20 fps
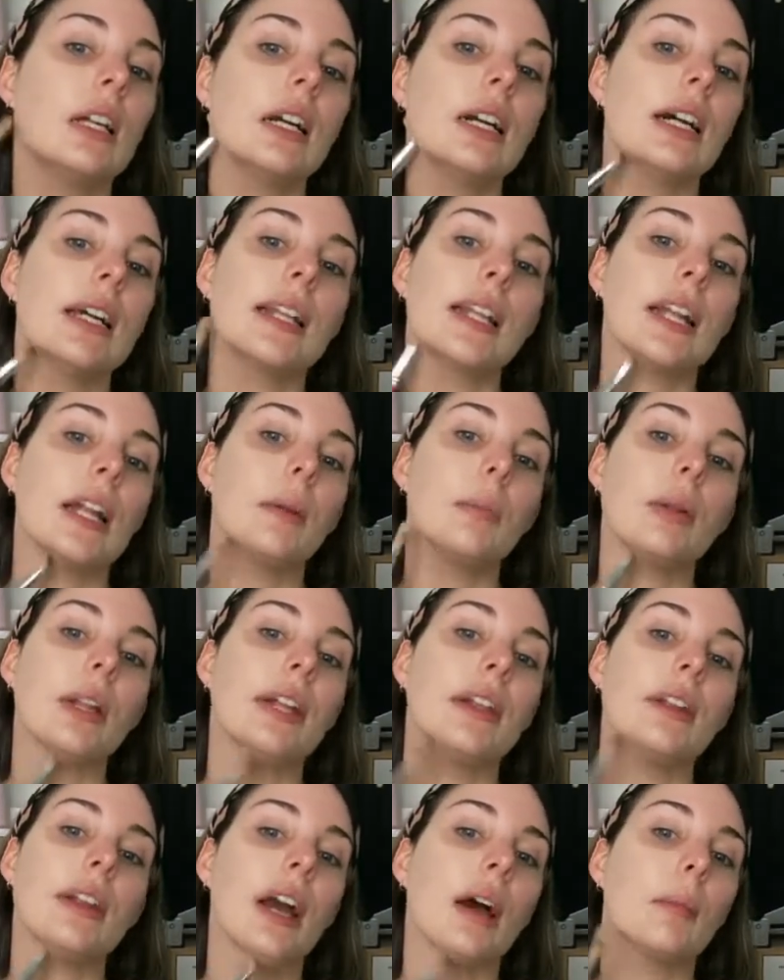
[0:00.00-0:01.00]
And then I
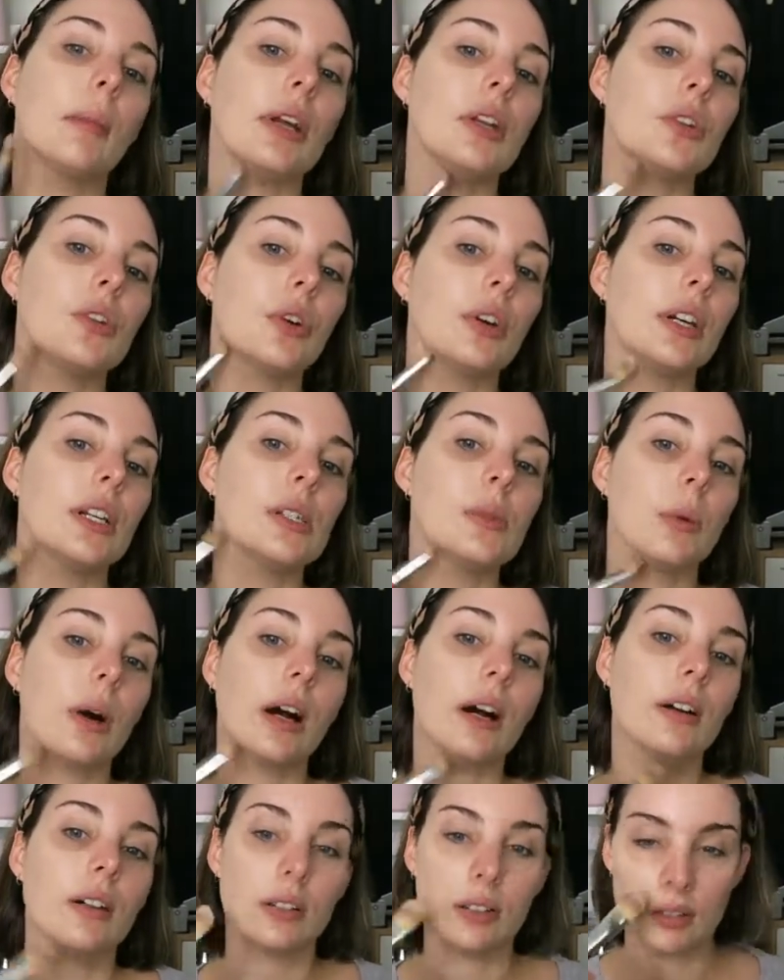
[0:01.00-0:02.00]
blend down my jaw as
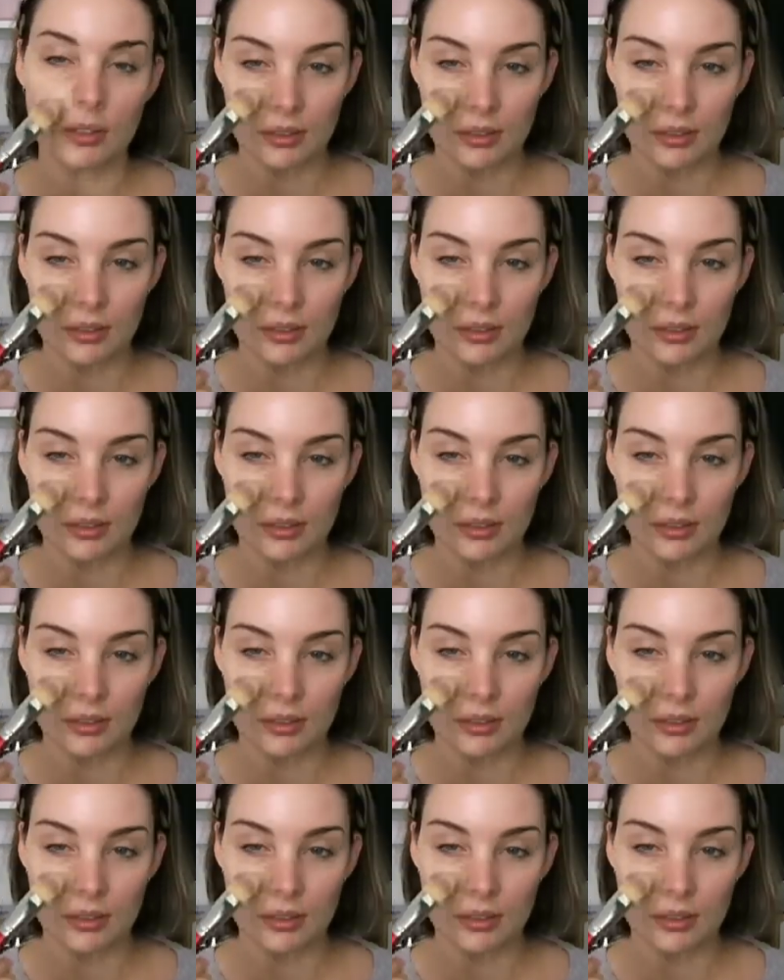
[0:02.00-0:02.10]
well.